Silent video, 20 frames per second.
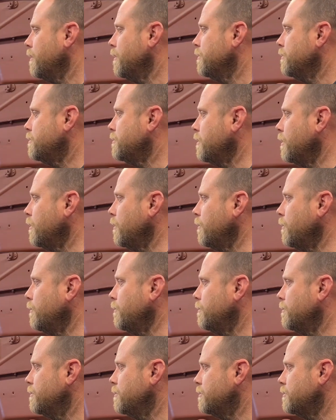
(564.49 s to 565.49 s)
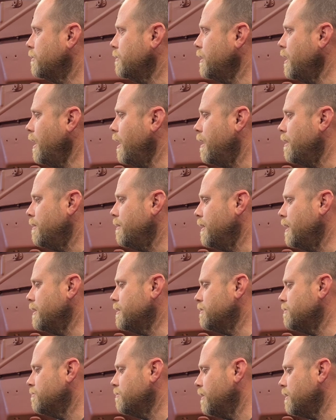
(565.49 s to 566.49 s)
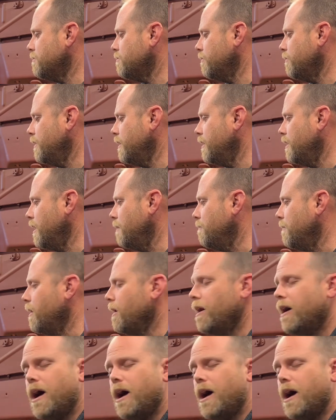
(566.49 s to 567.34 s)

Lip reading: So yeah, that's where we end up.